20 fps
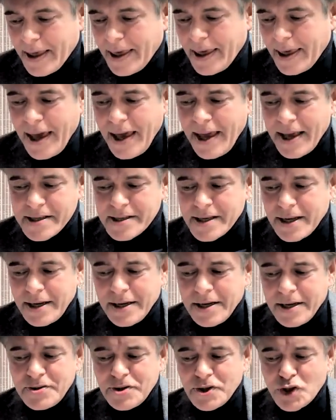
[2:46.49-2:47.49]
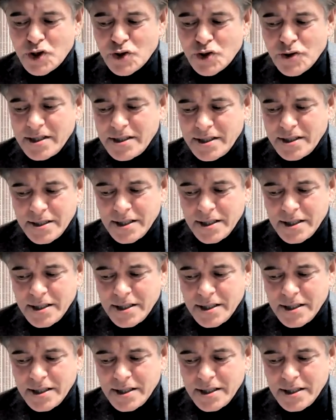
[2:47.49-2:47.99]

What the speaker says: Kay has learned to trust